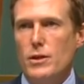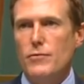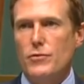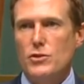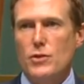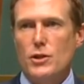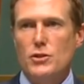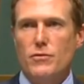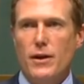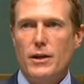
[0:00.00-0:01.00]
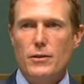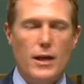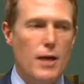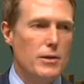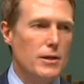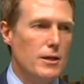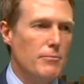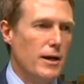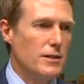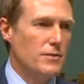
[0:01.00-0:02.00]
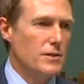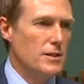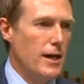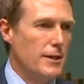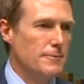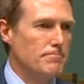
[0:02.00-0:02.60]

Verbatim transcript: infrastructure funding that had been earmarked for the state.